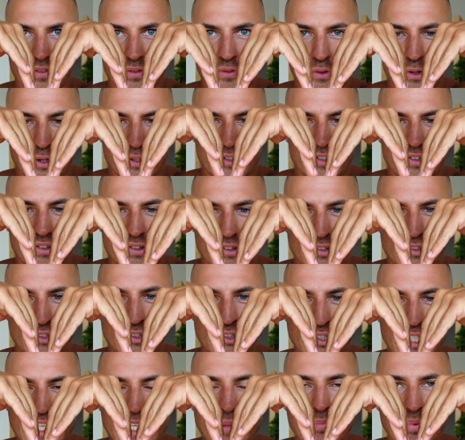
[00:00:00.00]
the
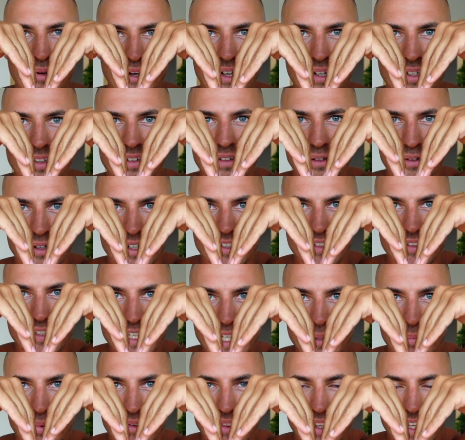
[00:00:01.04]
steeper and
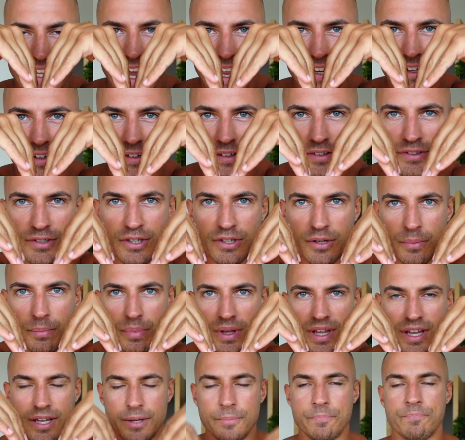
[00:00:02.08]
deeper the canyon is going to
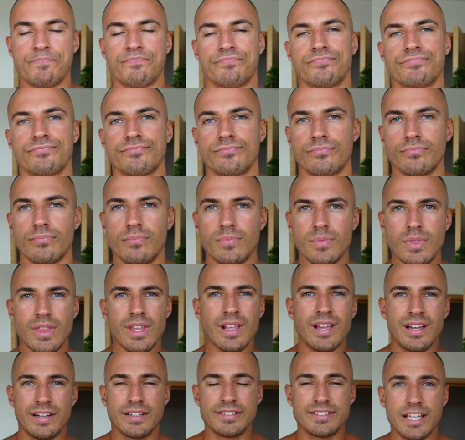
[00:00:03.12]
be.
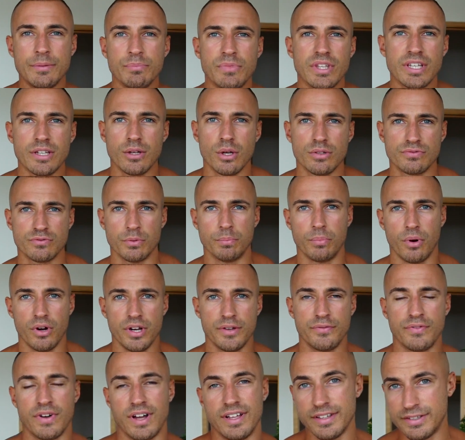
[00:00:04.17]
And the same thing goes for body
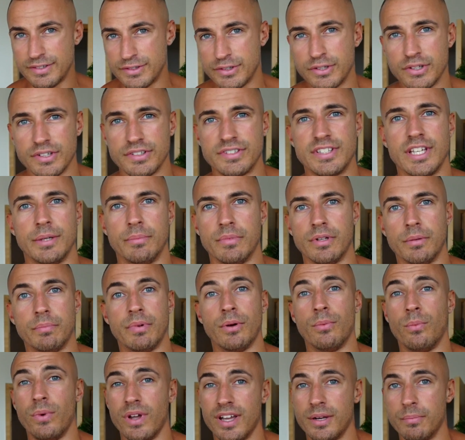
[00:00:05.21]
fat. This is going to seem a little
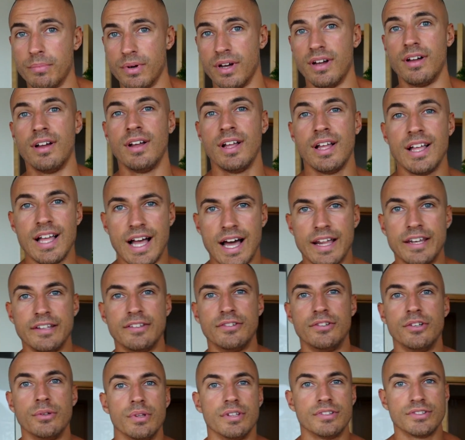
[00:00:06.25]
bit weird, but I need to
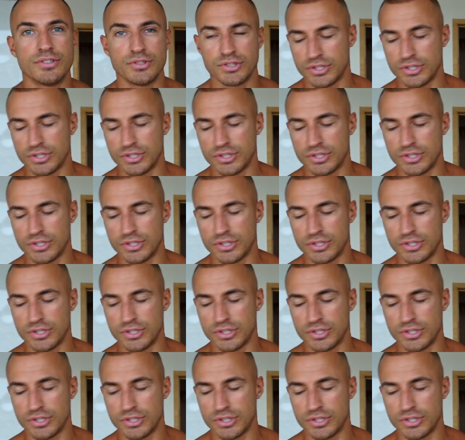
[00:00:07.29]
do this to